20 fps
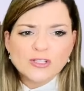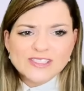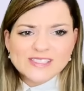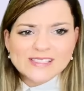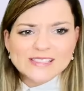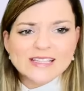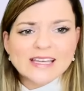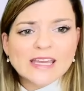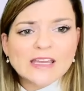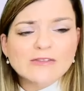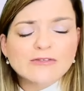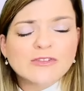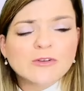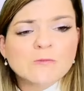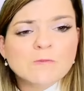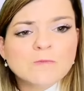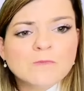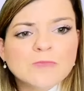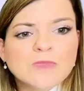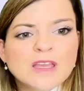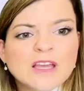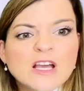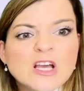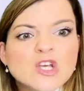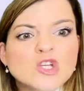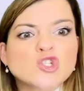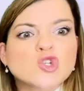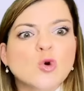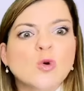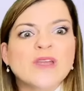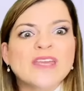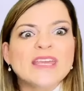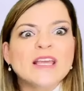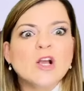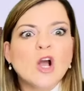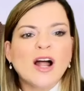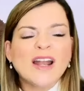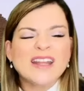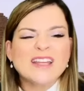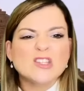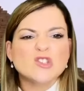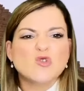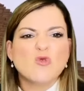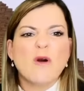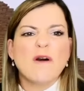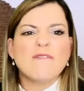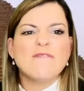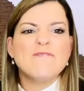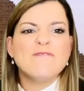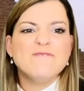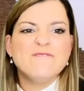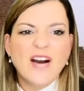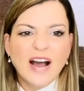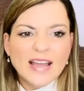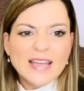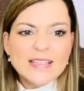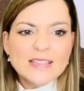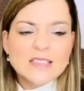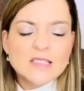slave. So he got into a fight